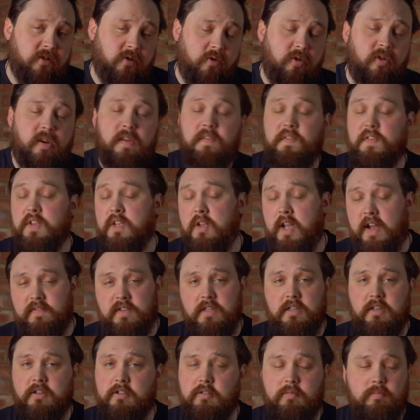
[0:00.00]
So if you have
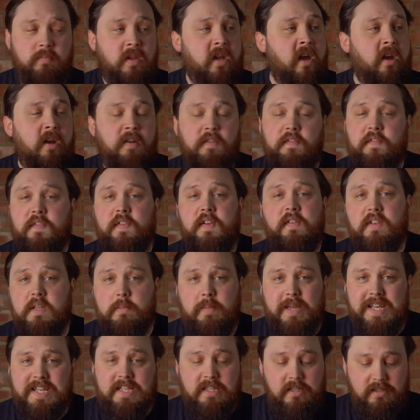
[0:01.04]
to go 50
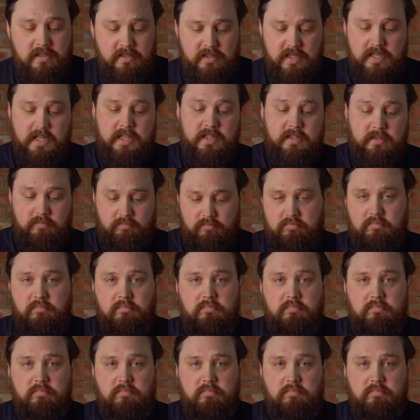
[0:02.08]
meters, it's